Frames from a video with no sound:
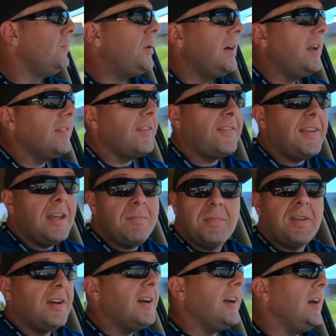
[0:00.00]
But at the same
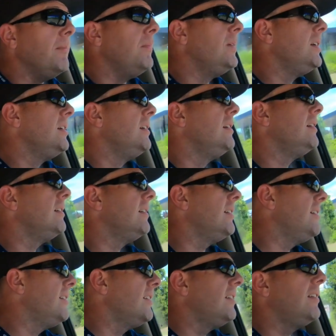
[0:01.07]
time,
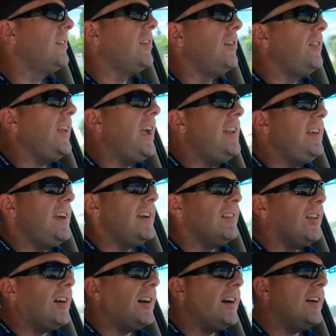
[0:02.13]
there's A D A
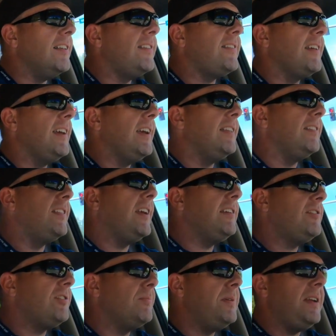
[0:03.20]
laws and
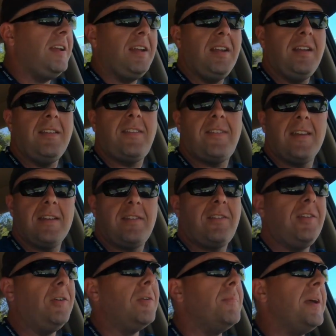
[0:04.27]
things should be set
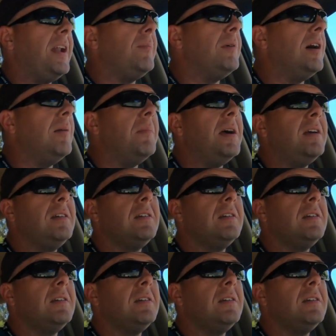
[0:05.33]
to a minimum.